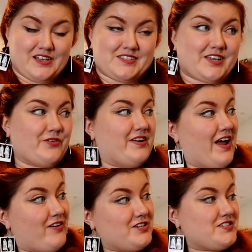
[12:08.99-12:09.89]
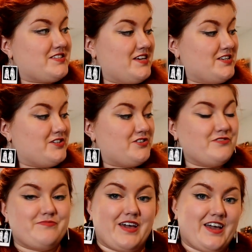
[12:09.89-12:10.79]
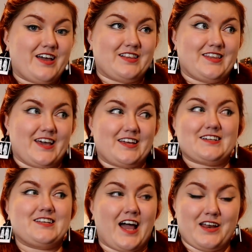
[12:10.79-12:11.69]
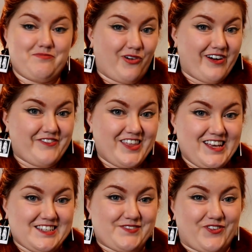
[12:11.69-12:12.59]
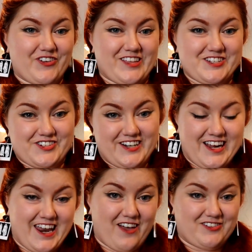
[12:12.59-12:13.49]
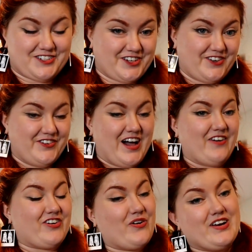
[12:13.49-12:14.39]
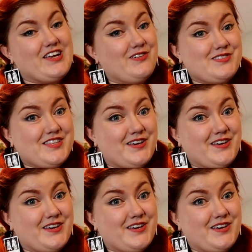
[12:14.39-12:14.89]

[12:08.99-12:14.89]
So now I just need to make like 9 more of these for the tree, and I will show you how we're going to use